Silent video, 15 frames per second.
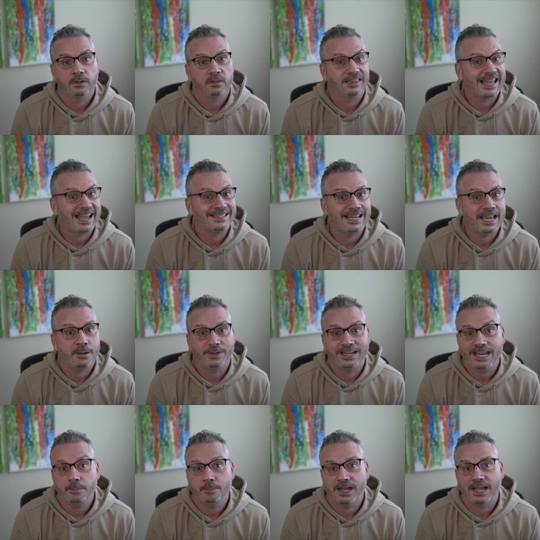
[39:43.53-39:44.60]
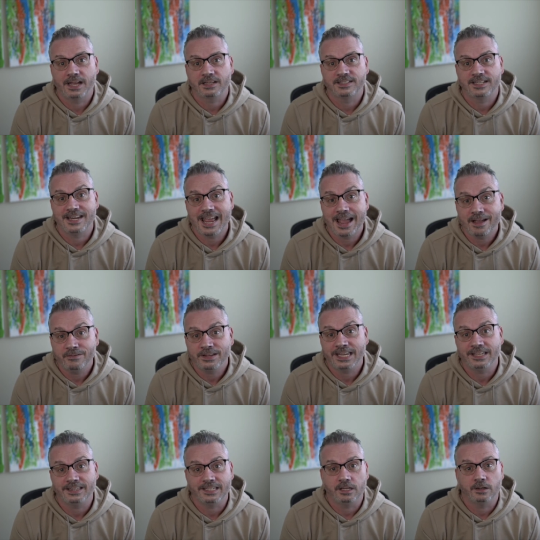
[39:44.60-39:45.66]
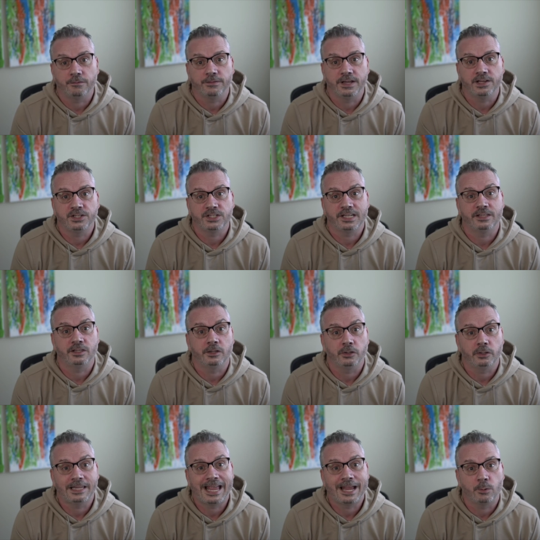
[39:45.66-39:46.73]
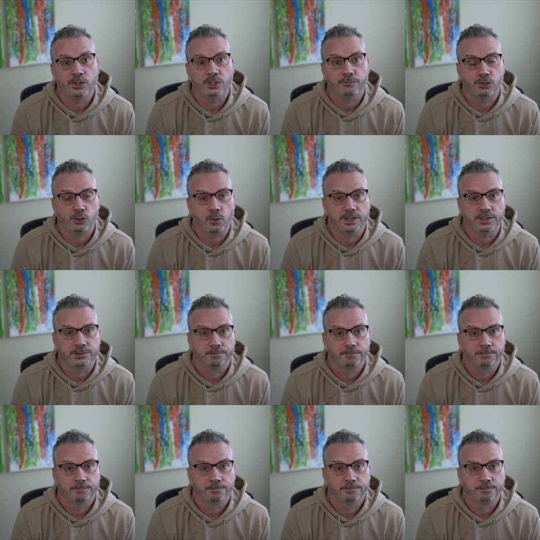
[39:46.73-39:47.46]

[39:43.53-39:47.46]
LATAM, and APAC to navigate the interface in their language of choice.